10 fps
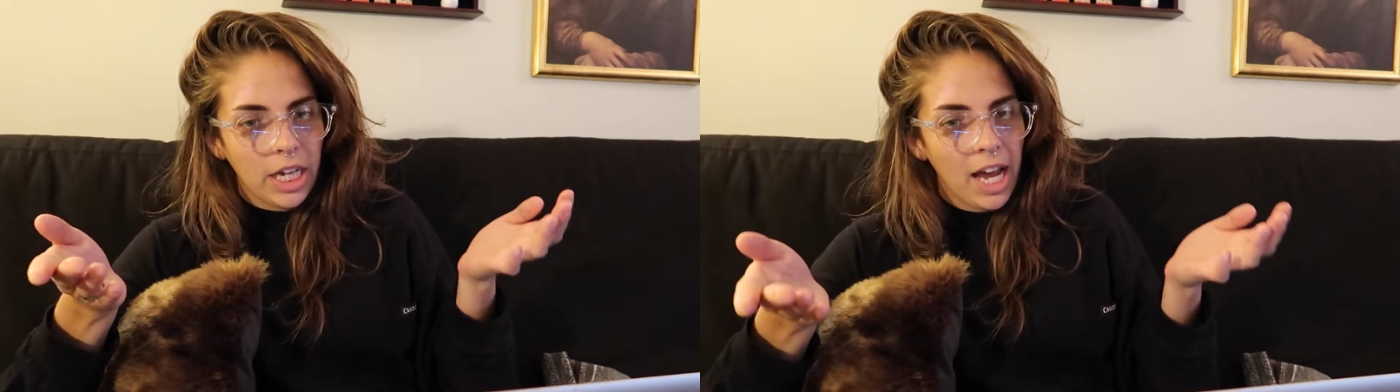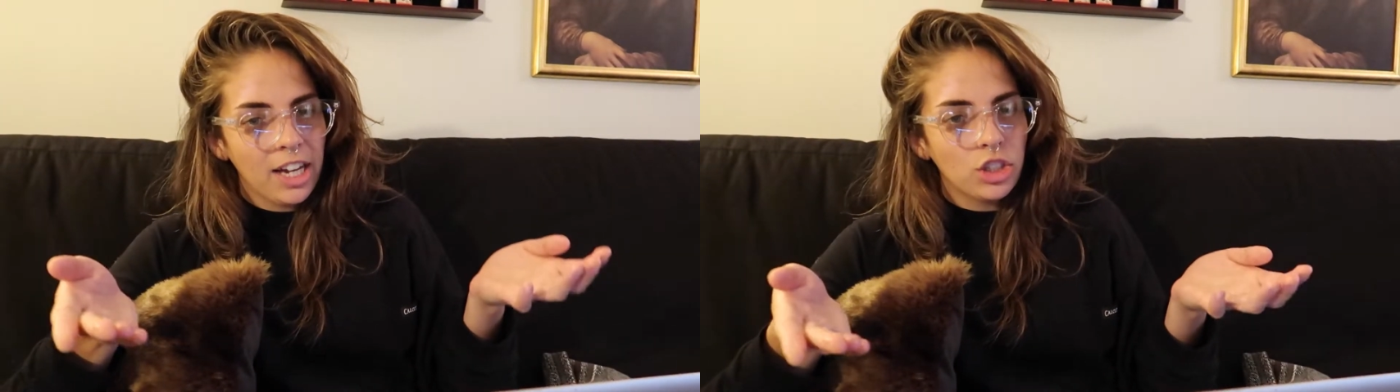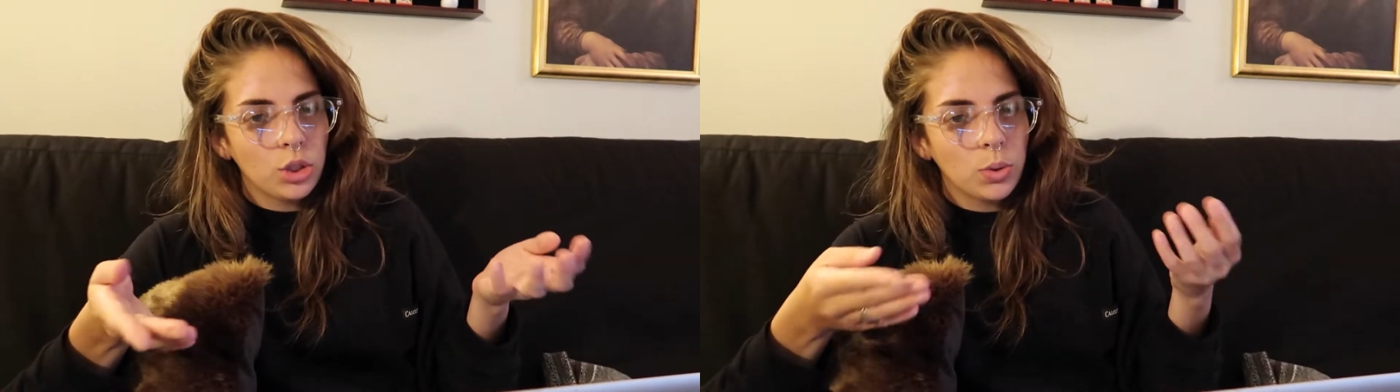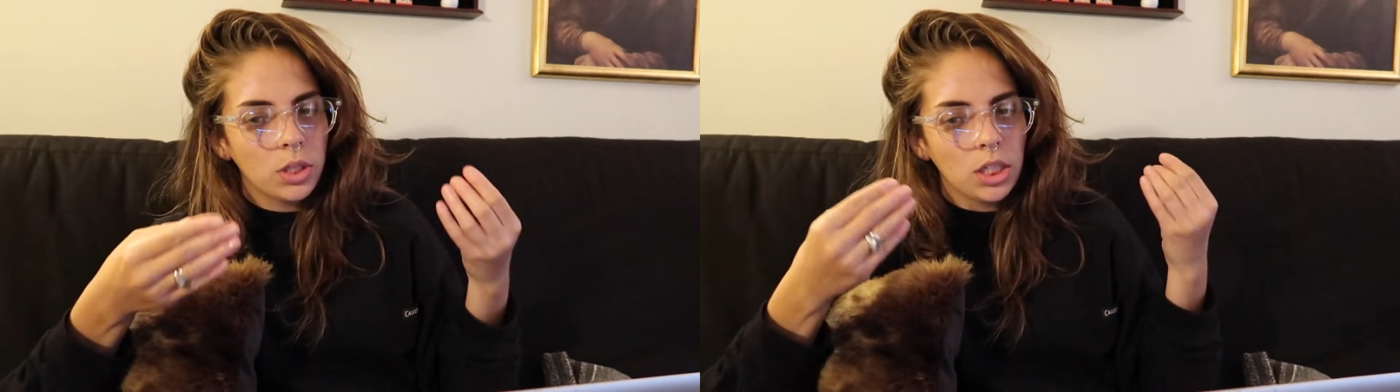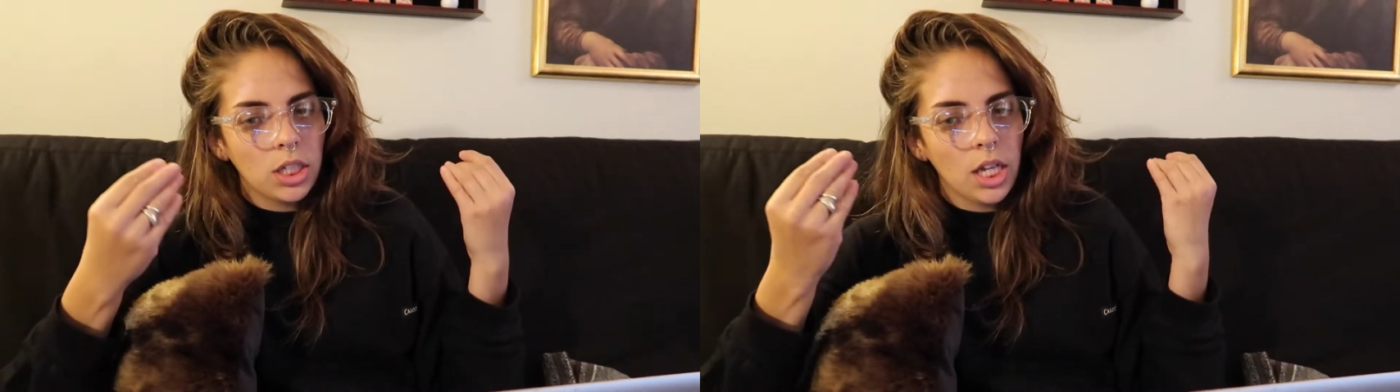
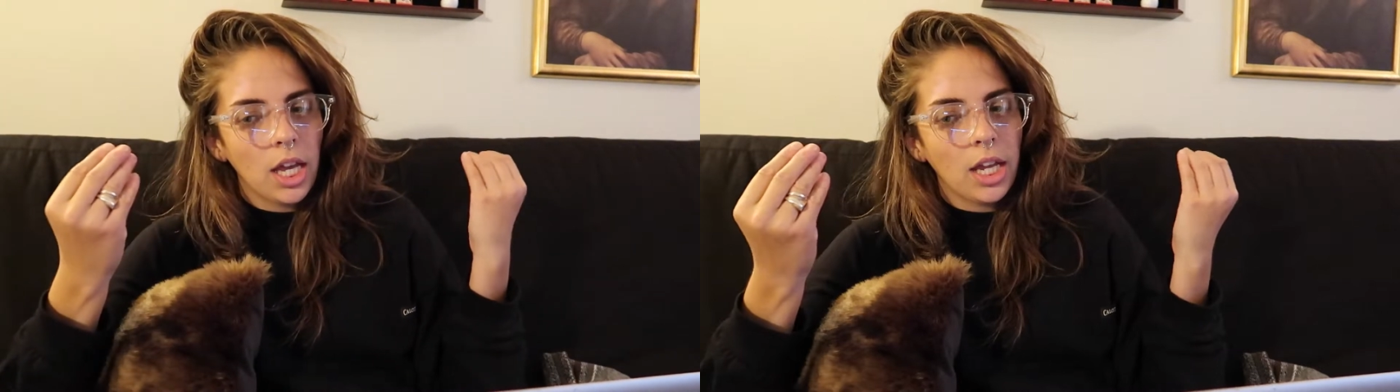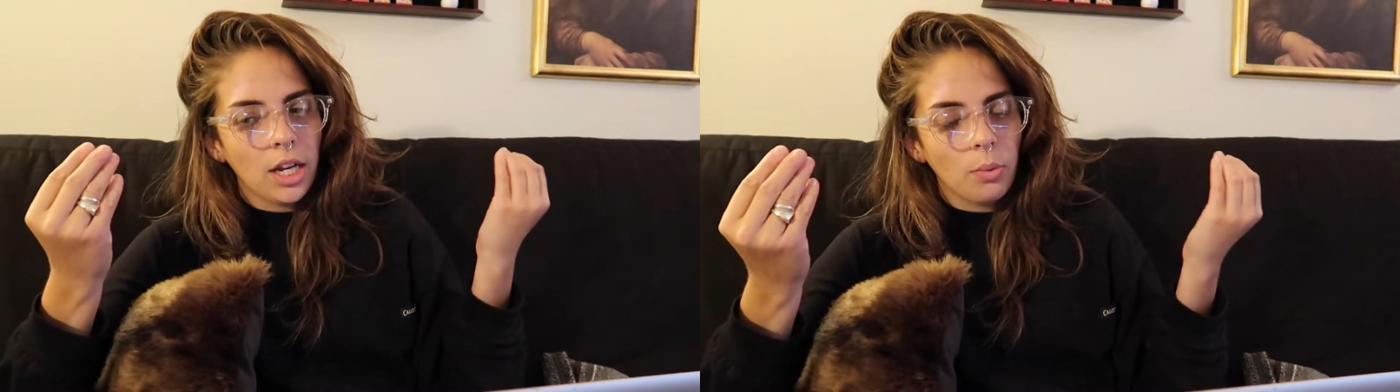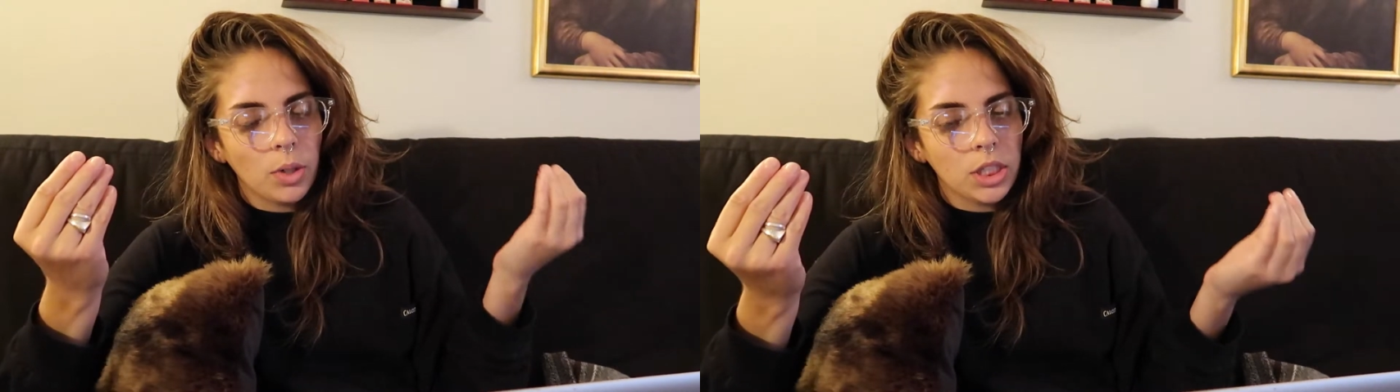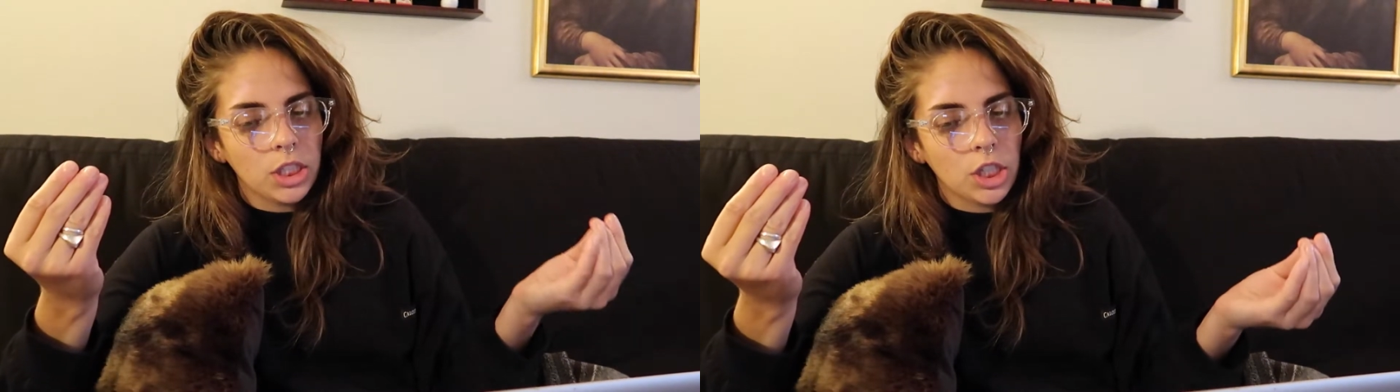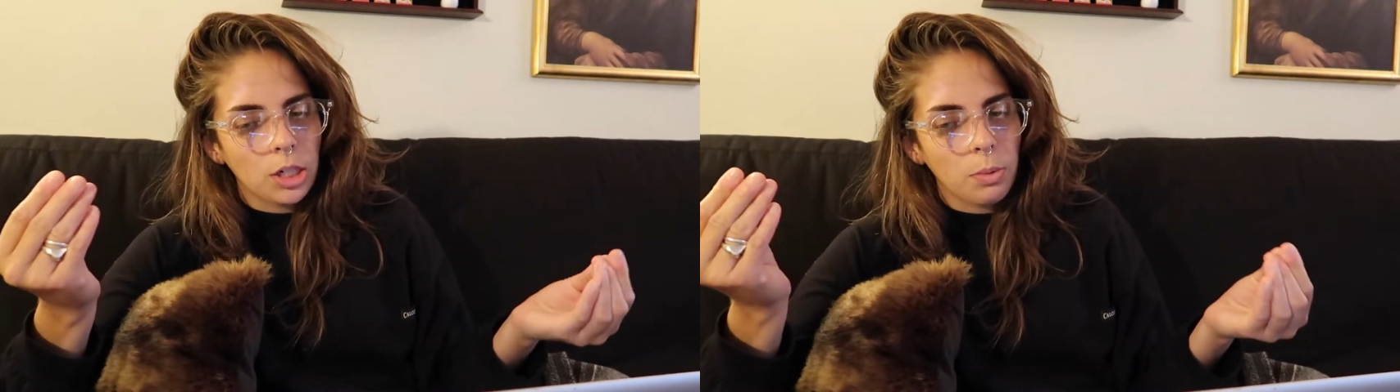casual and I wanted
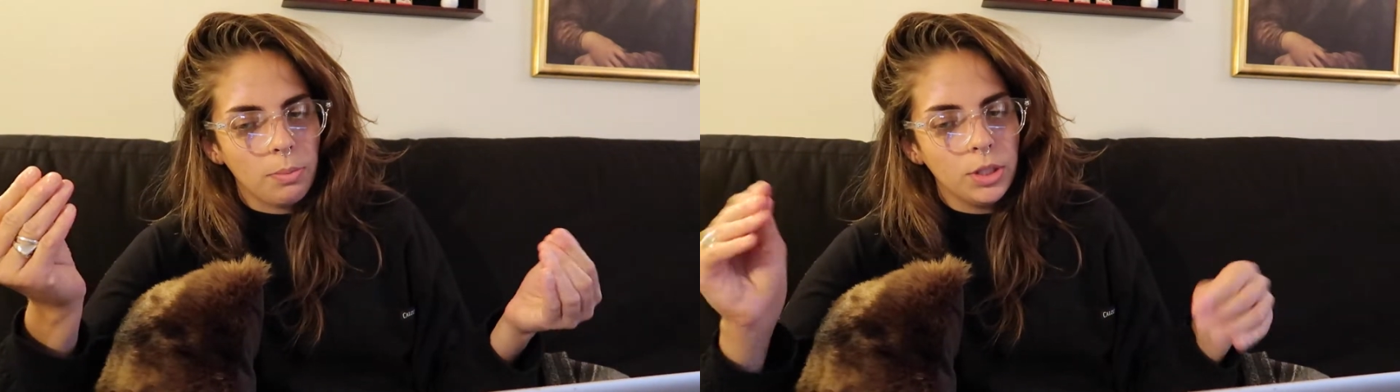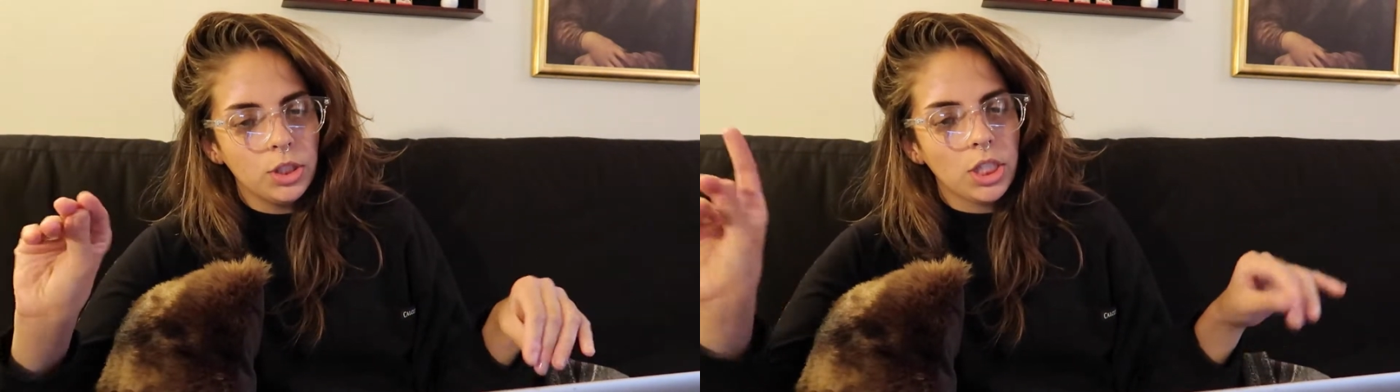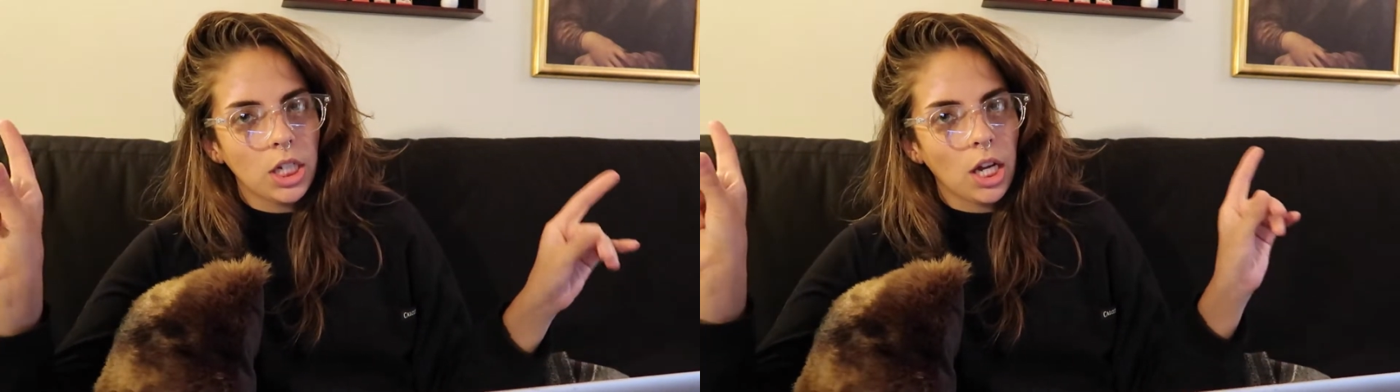to talk about music.